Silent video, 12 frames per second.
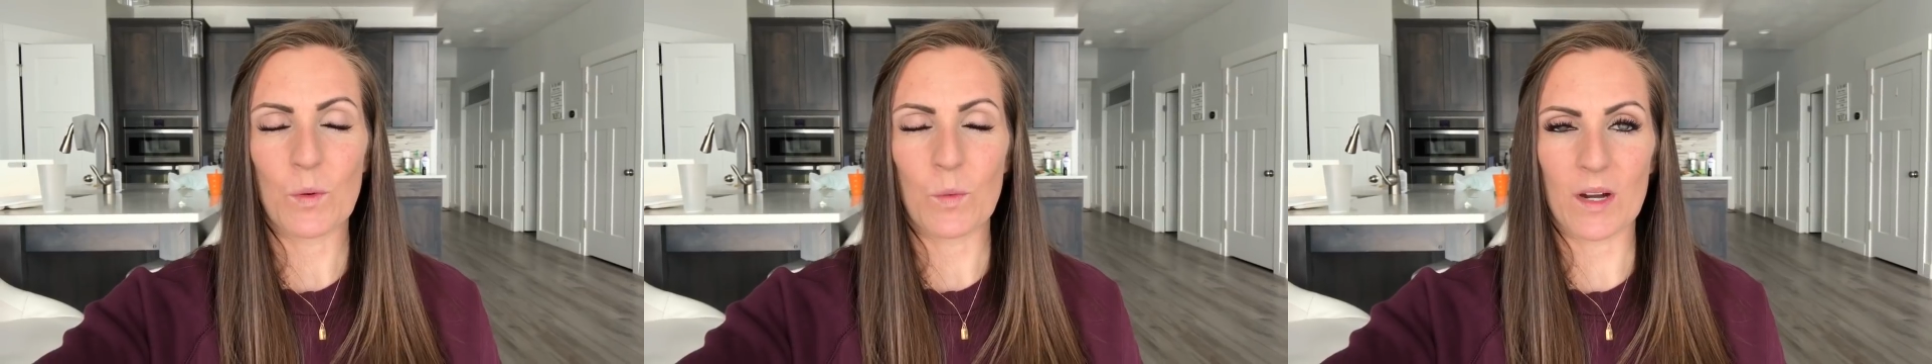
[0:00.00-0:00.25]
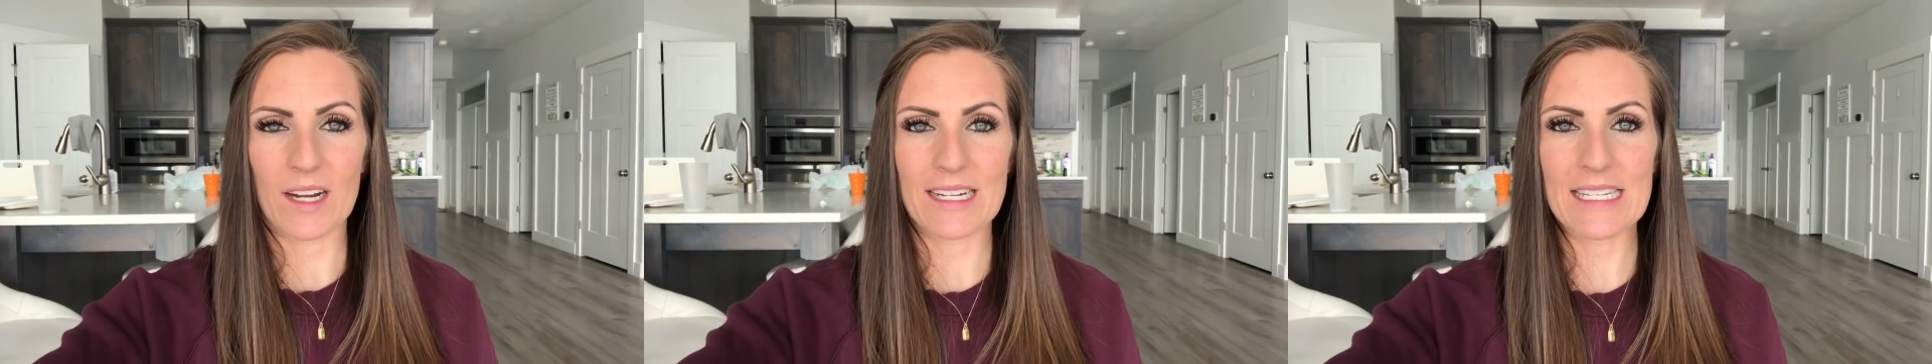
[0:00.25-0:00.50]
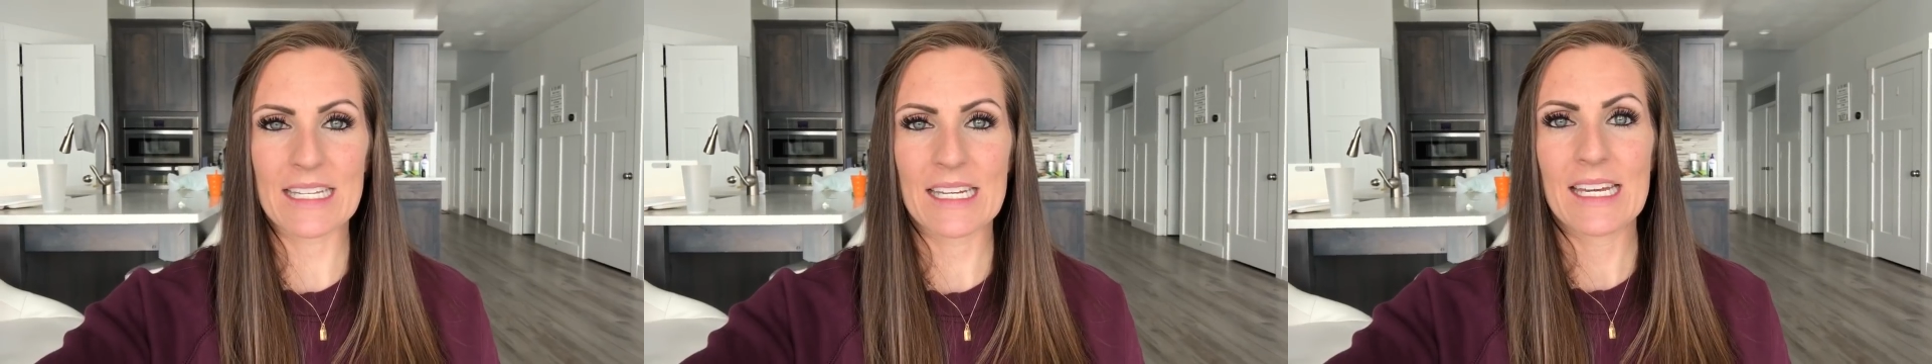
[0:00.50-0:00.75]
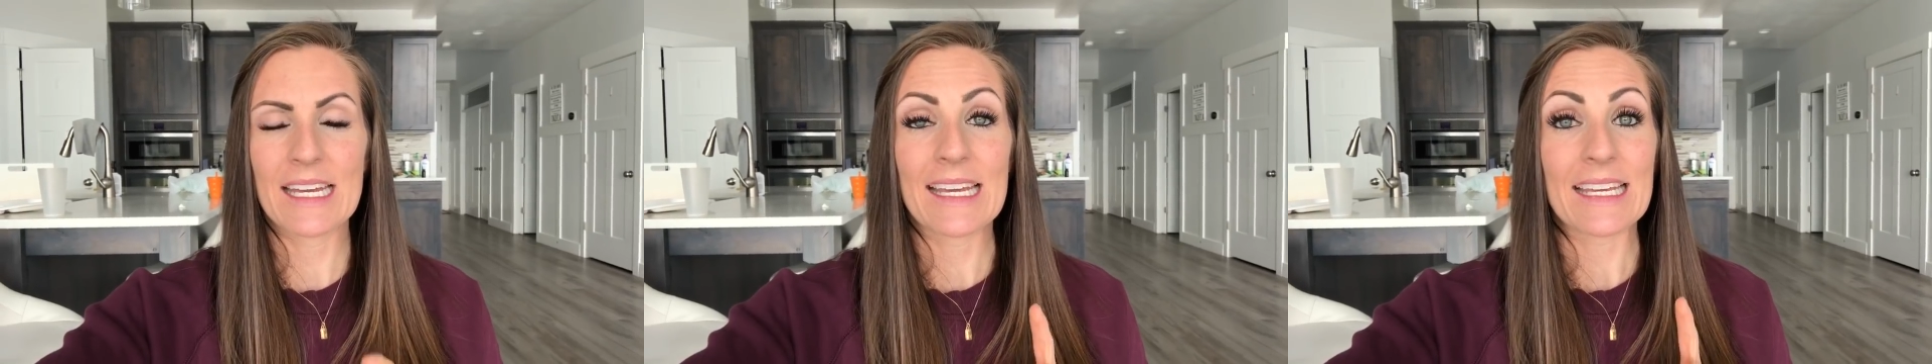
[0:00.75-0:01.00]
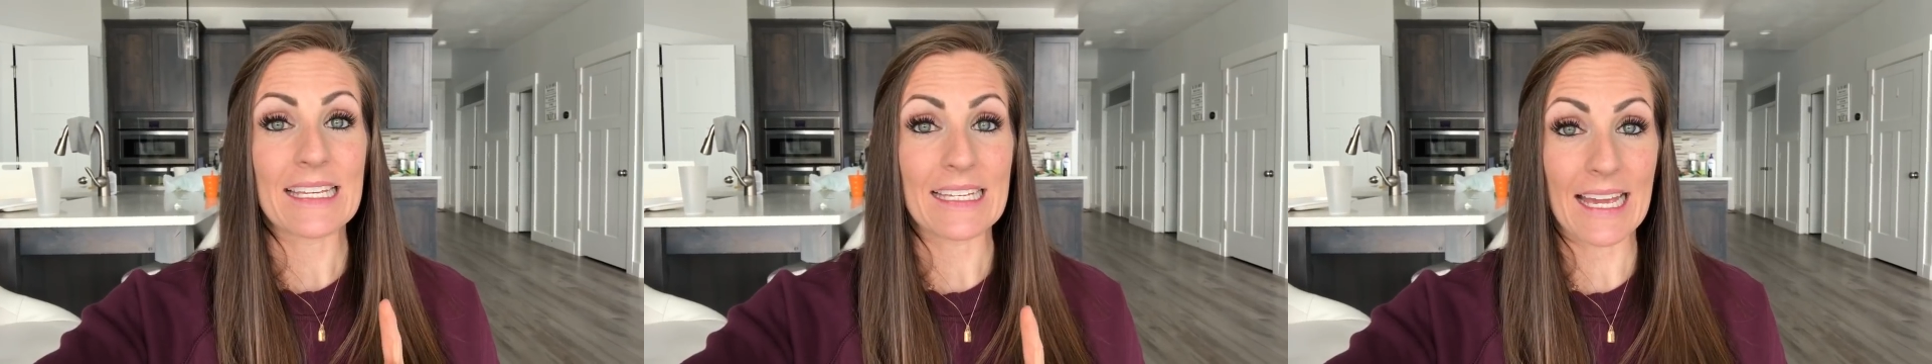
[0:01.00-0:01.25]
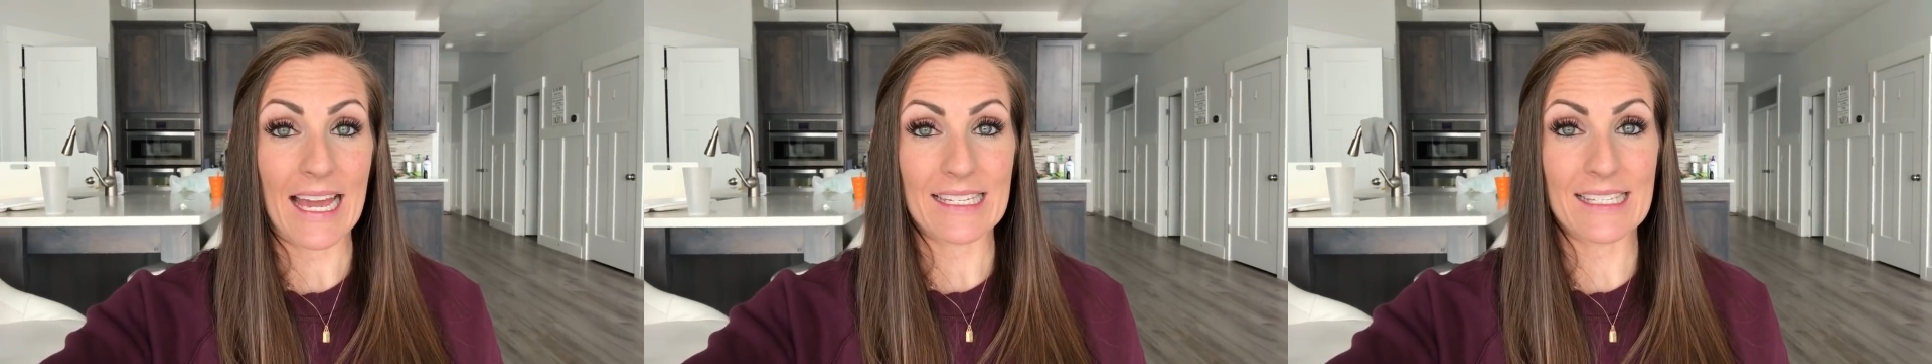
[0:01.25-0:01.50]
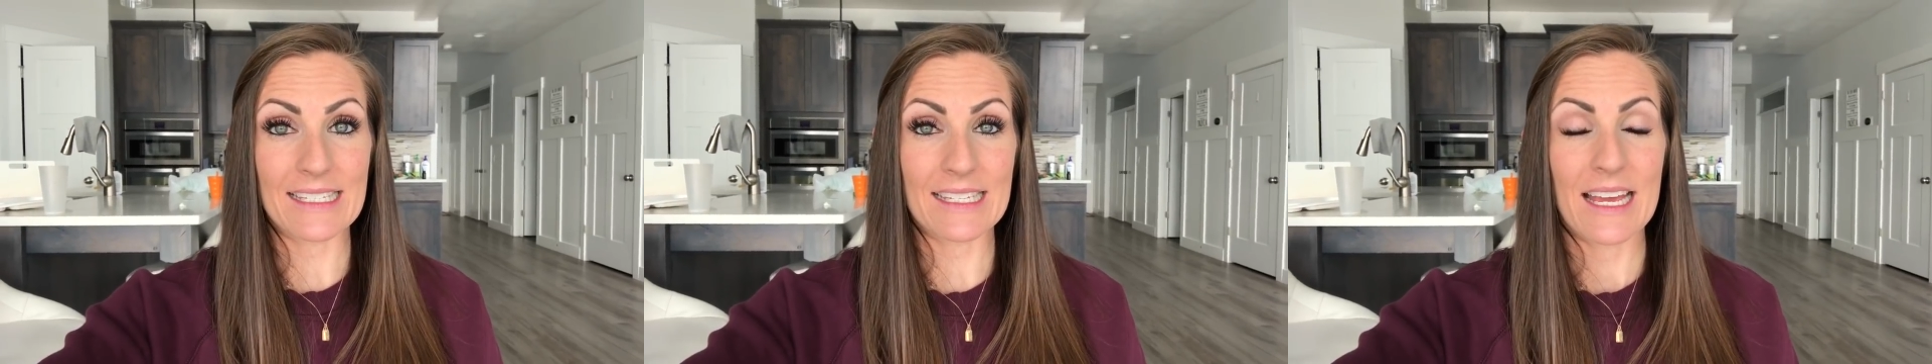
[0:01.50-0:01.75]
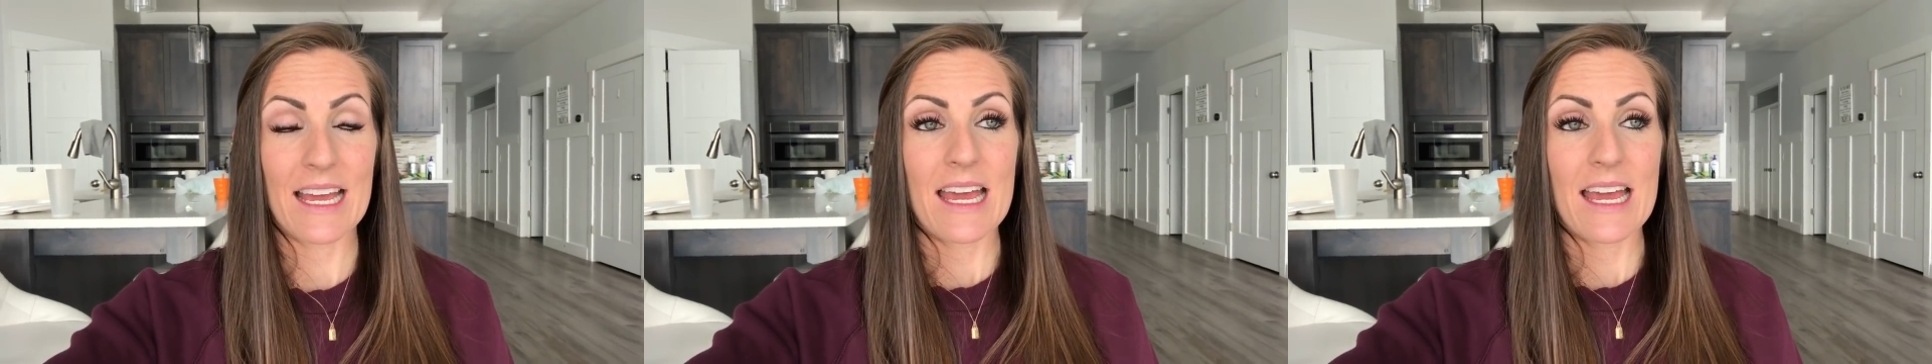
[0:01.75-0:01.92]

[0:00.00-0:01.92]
worked? Yes.